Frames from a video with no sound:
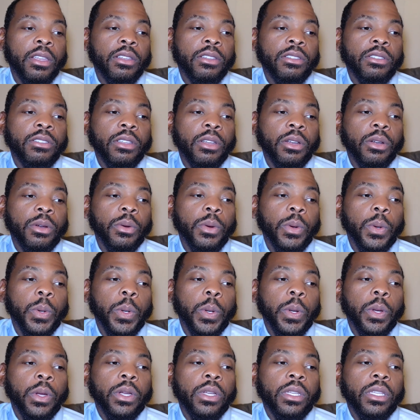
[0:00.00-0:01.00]
So,
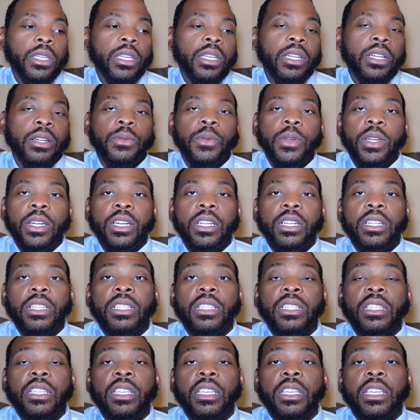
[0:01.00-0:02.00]
yeah, we're gonna
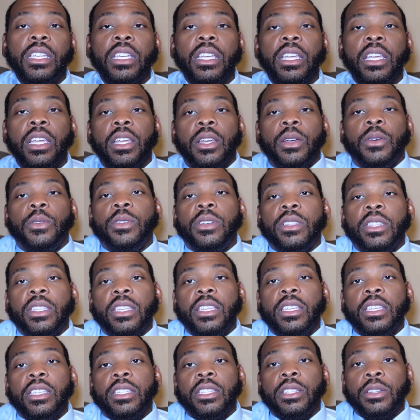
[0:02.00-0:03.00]
see what
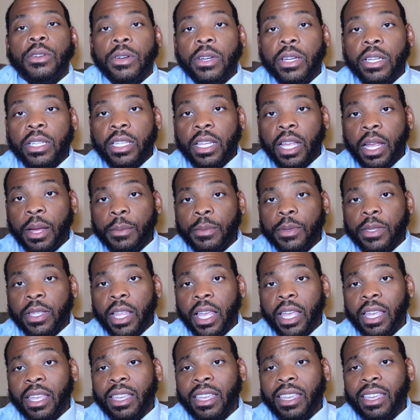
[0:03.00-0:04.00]
the story times are
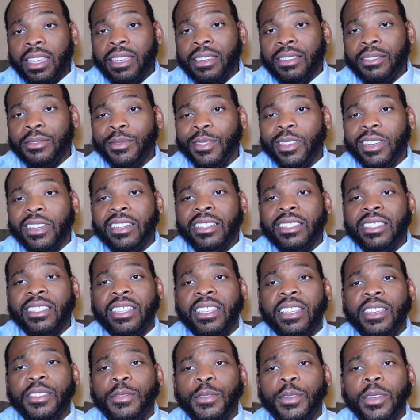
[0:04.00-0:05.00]
like, and we're gonna
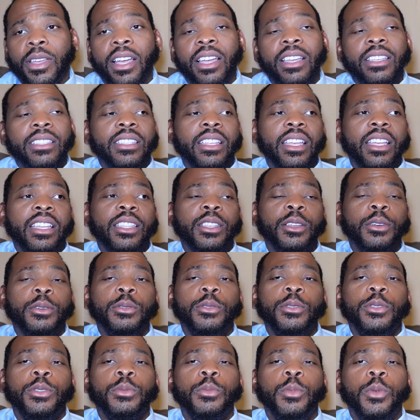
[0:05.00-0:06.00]
see if you guys like
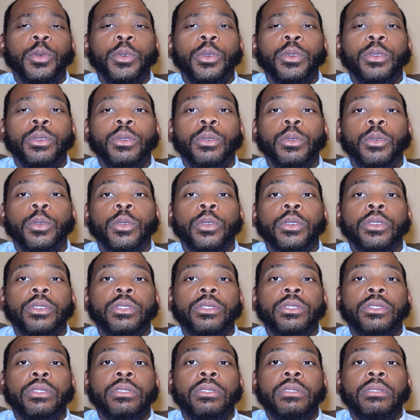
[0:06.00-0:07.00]
those more,
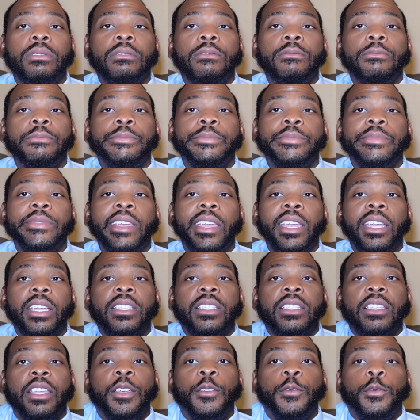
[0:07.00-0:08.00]
or, heck,
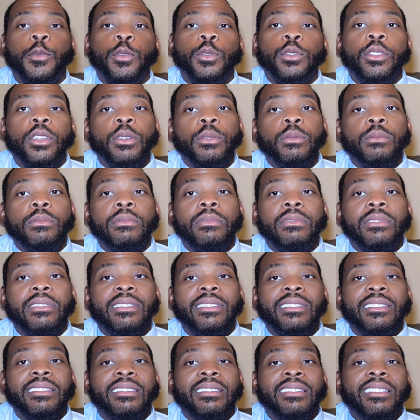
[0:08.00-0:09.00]
if you don't,
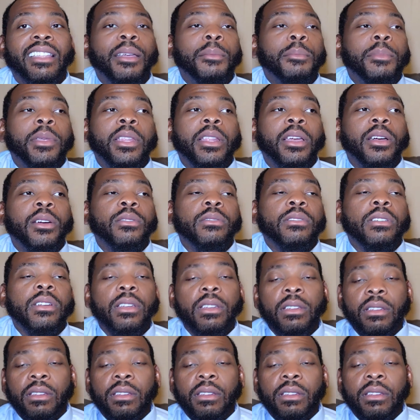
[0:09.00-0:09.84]
just let me know.